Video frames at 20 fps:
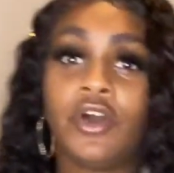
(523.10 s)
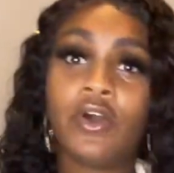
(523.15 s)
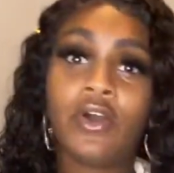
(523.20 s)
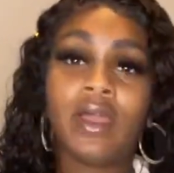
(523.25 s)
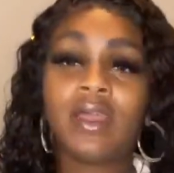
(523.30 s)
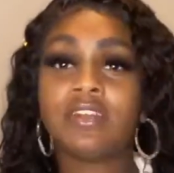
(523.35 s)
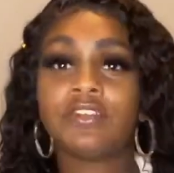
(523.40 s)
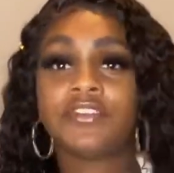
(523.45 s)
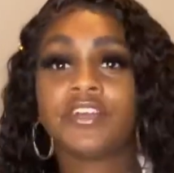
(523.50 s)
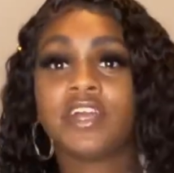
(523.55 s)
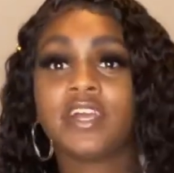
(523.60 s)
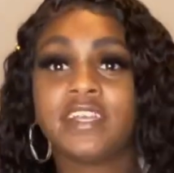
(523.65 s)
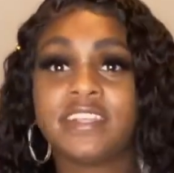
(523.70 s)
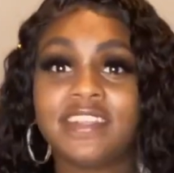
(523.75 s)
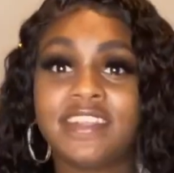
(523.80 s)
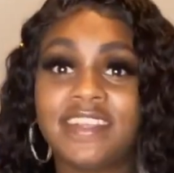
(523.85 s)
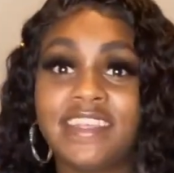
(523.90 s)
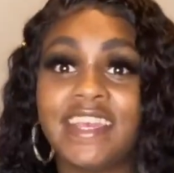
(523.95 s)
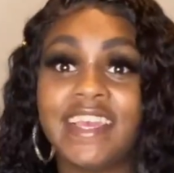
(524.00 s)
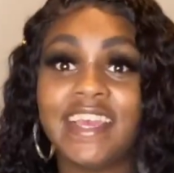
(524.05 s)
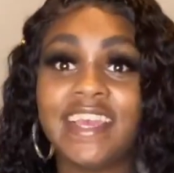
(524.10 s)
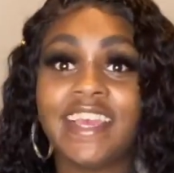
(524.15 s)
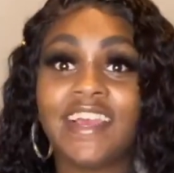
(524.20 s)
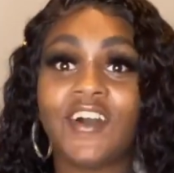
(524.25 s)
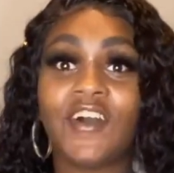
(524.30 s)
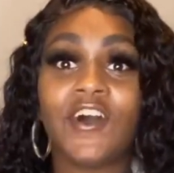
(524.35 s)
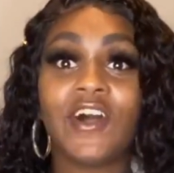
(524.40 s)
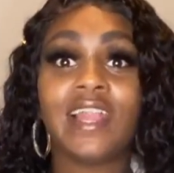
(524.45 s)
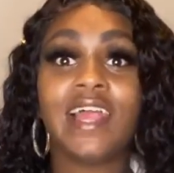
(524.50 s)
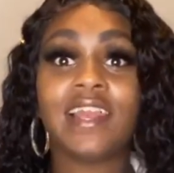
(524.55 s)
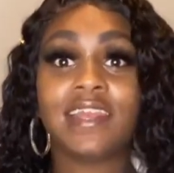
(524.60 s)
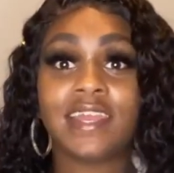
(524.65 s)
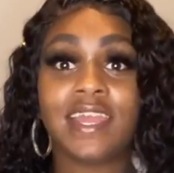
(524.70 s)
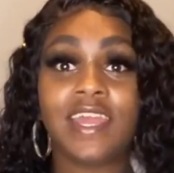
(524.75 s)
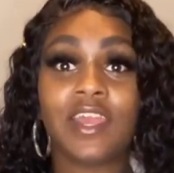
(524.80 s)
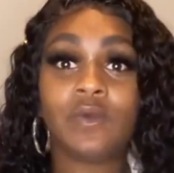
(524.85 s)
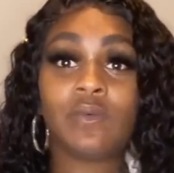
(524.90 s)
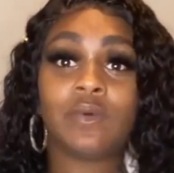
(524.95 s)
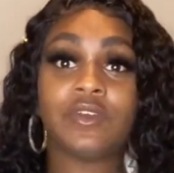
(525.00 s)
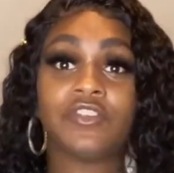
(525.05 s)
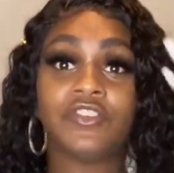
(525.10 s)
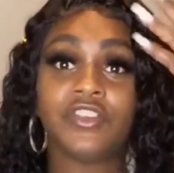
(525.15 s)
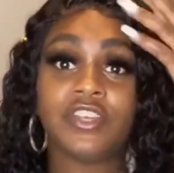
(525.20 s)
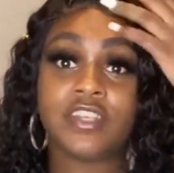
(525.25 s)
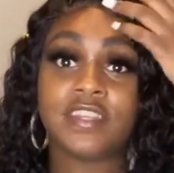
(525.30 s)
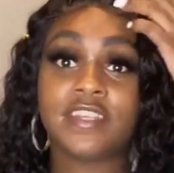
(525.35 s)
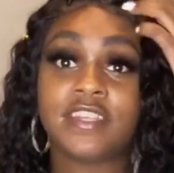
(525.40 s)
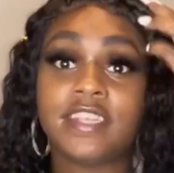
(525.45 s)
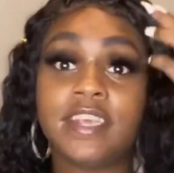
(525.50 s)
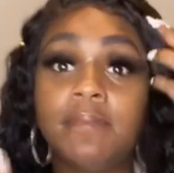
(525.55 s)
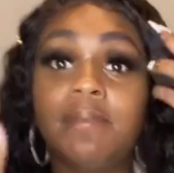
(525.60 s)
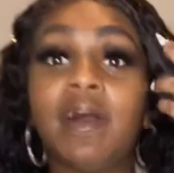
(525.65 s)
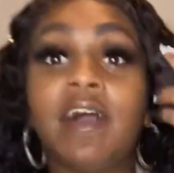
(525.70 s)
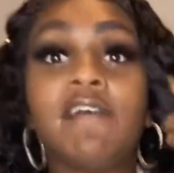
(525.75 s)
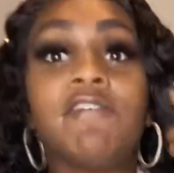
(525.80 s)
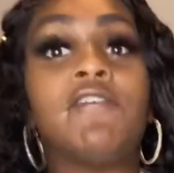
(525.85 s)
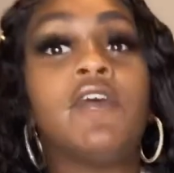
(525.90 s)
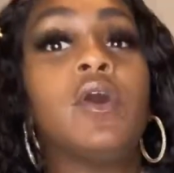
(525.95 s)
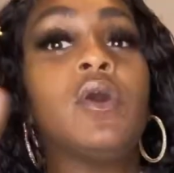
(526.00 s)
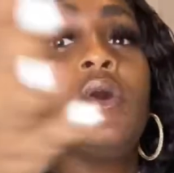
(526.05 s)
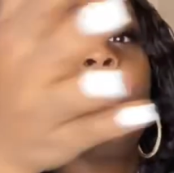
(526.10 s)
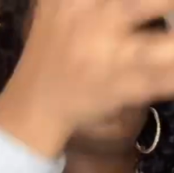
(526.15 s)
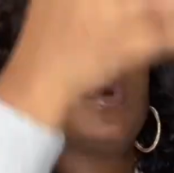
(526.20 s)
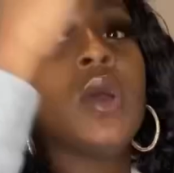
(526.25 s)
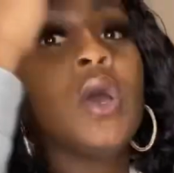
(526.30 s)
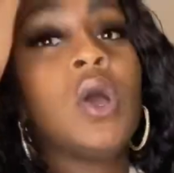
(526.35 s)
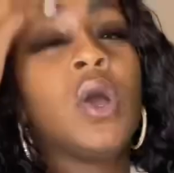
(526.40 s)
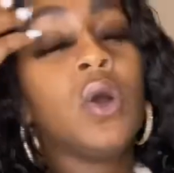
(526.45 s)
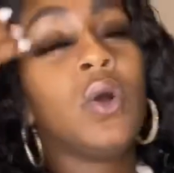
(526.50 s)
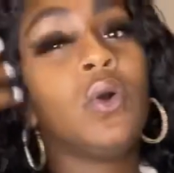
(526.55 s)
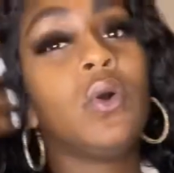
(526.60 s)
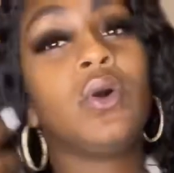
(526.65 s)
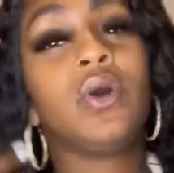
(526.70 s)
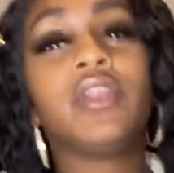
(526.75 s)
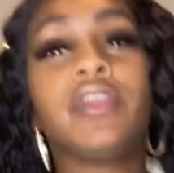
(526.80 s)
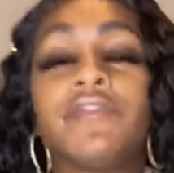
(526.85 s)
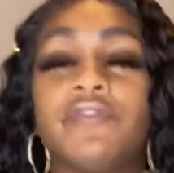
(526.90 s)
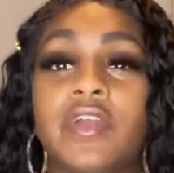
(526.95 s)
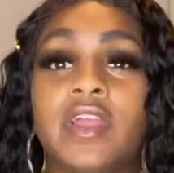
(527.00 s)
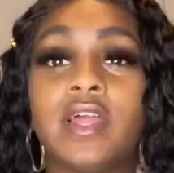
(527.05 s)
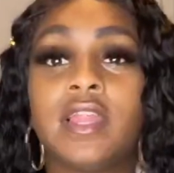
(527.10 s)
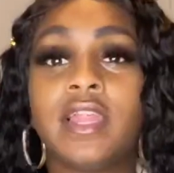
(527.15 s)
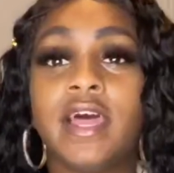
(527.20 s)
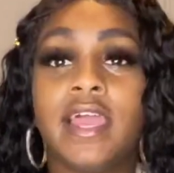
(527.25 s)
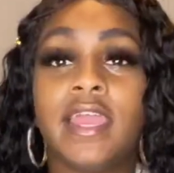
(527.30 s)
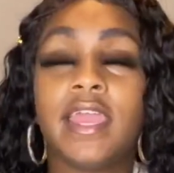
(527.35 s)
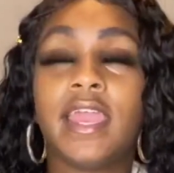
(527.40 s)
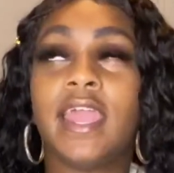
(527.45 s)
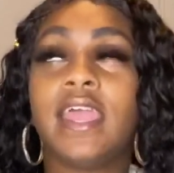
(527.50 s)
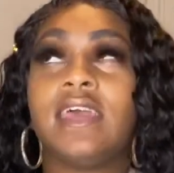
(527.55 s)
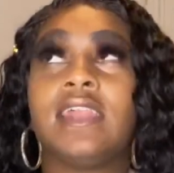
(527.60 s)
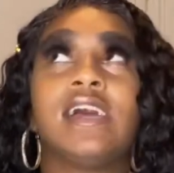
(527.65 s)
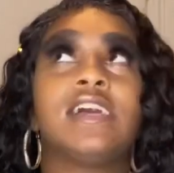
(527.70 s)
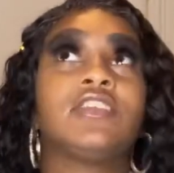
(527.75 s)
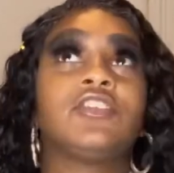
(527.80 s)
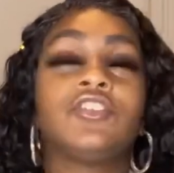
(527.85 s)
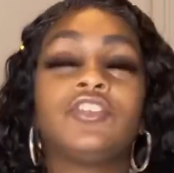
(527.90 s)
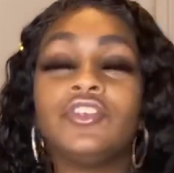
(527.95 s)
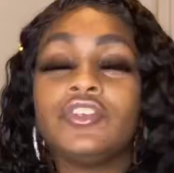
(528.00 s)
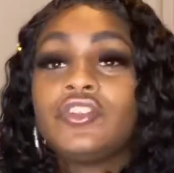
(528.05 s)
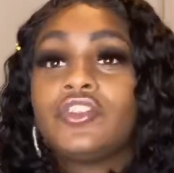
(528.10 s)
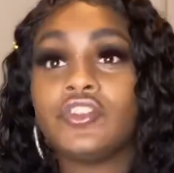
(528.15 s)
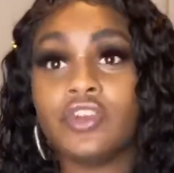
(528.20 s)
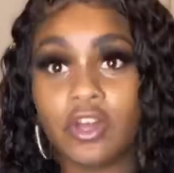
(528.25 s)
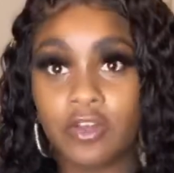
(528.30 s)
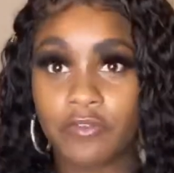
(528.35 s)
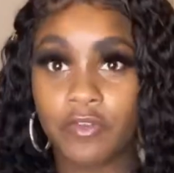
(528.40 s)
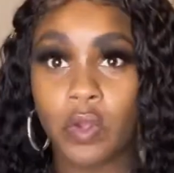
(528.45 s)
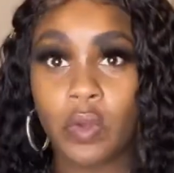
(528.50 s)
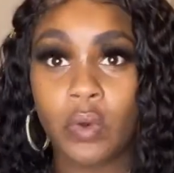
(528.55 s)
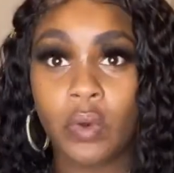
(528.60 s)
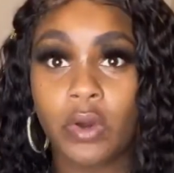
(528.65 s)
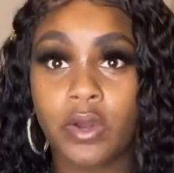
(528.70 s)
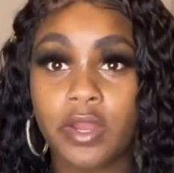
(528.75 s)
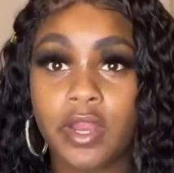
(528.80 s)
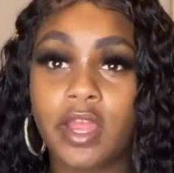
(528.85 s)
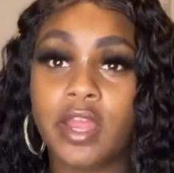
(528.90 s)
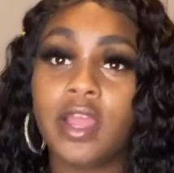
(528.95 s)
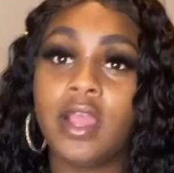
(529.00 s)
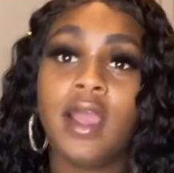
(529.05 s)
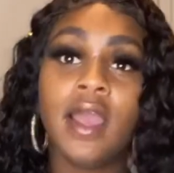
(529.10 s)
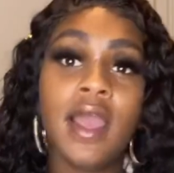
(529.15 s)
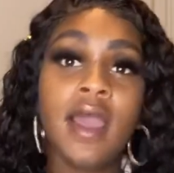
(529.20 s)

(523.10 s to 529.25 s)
as y'all can see, all I did was just sit my phone on the ring light and I just start recording.